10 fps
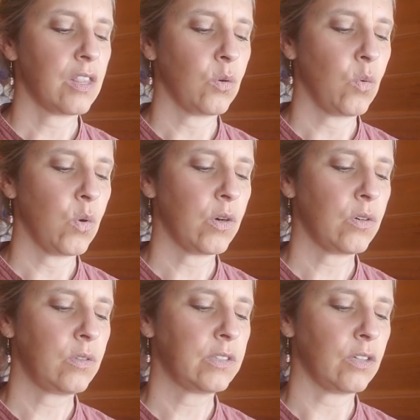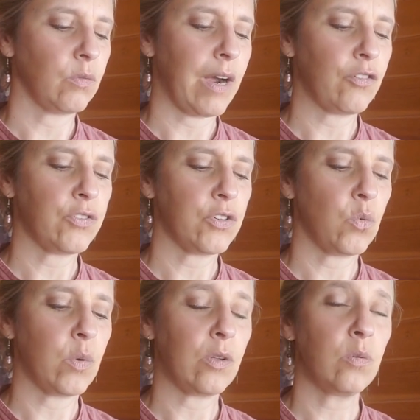the world around
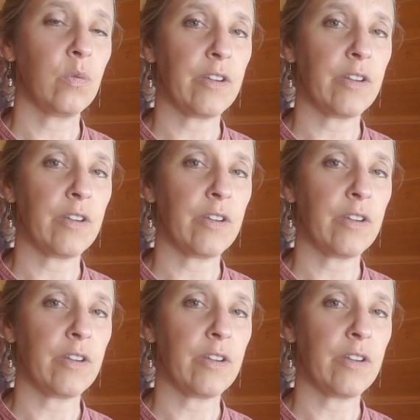you will